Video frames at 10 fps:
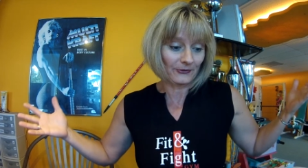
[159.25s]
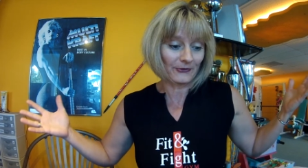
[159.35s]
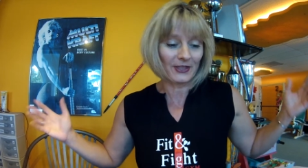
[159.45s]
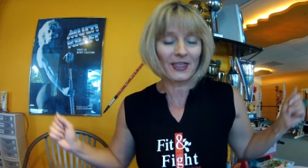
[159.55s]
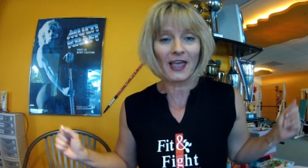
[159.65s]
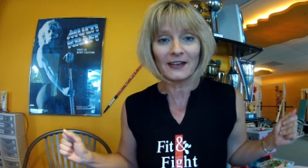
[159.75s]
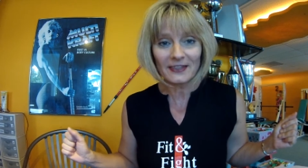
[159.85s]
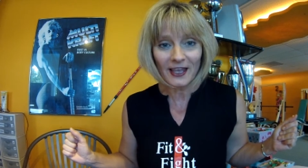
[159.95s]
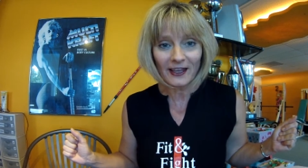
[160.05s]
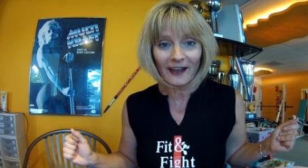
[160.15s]
with
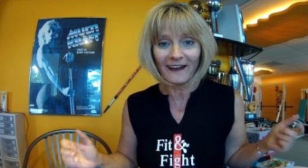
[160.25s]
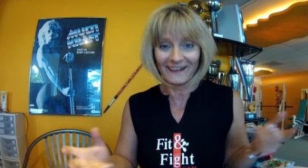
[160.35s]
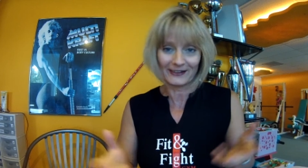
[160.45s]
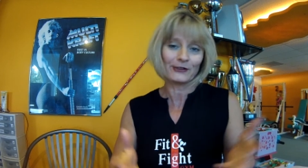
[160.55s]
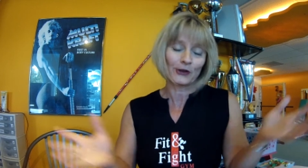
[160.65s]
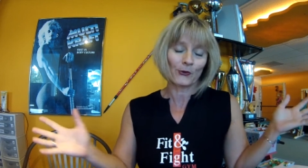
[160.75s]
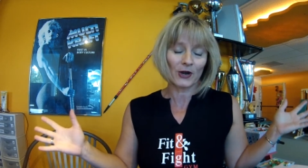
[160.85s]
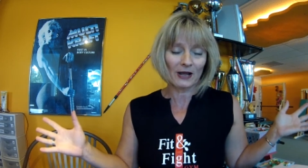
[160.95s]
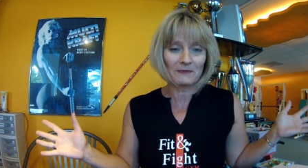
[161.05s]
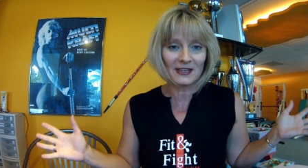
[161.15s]
anything. You know
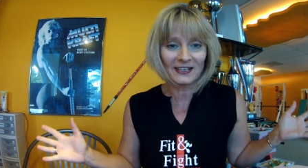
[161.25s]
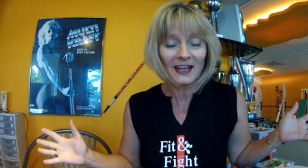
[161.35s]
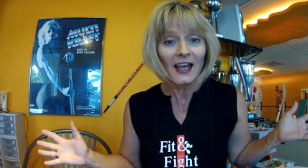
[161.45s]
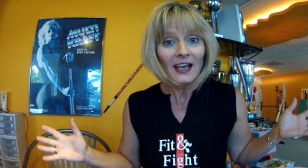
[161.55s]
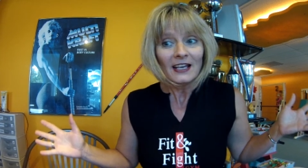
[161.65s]
what I mean?